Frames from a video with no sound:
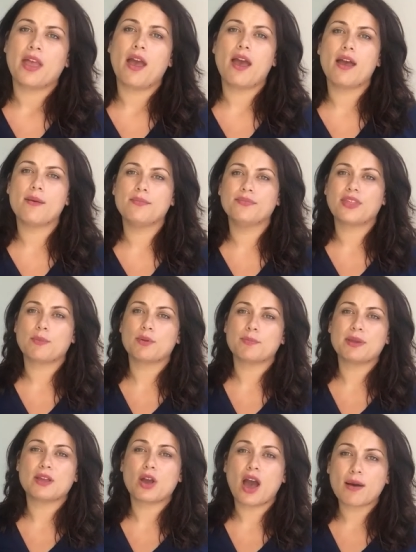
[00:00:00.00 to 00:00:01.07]
Um, they would
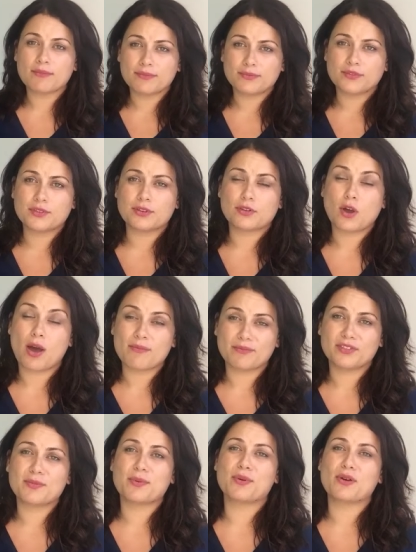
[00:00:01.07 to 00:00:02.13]
be comfort
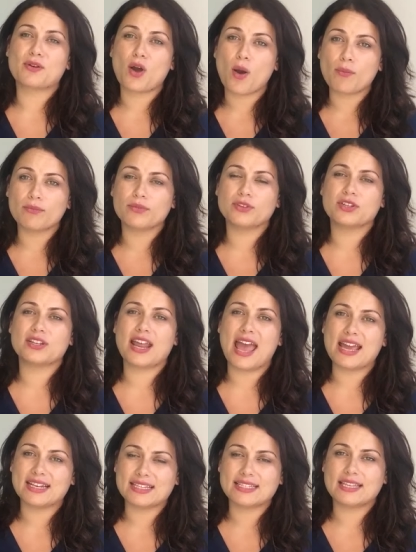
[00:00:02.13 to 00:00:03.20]
comfortable and confident
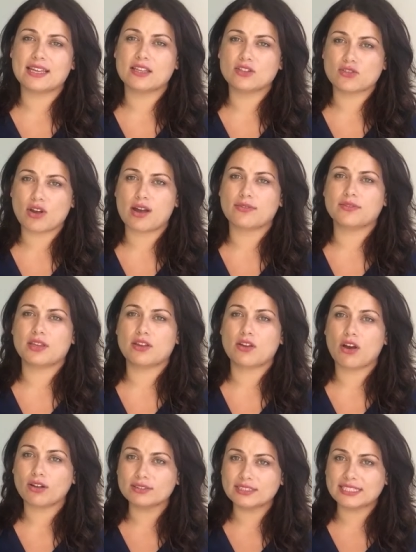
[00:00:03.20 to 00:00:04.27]
editing and drafting
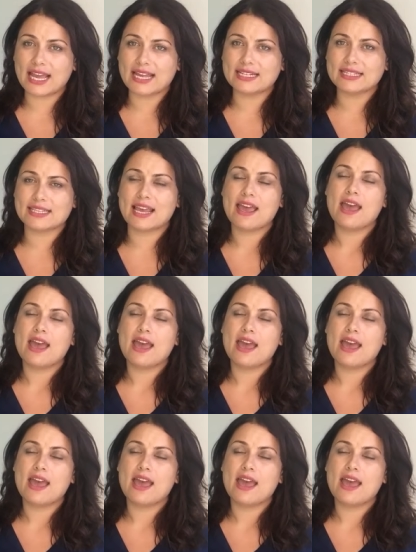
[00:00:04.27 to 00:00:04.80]
content